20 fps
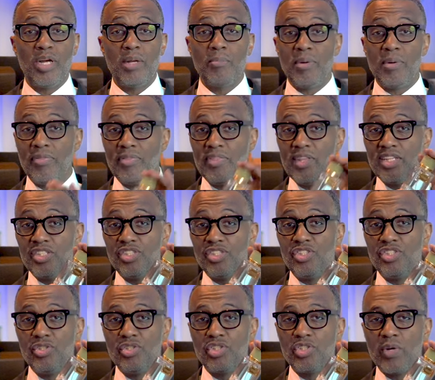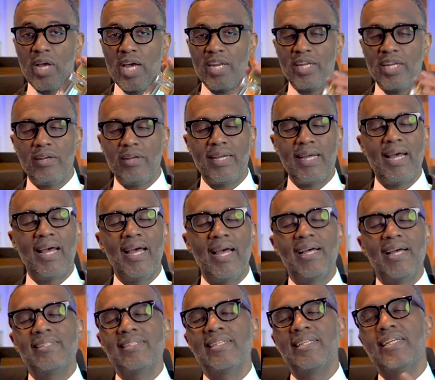but this juice right here,
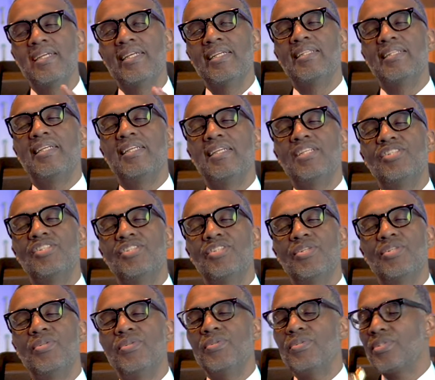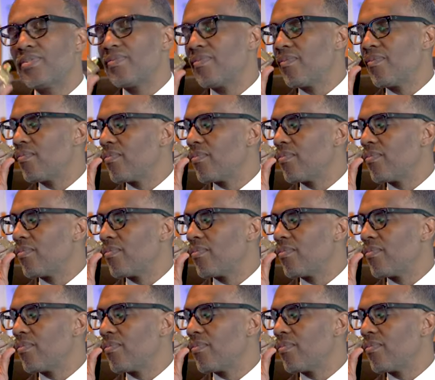guys, this juice,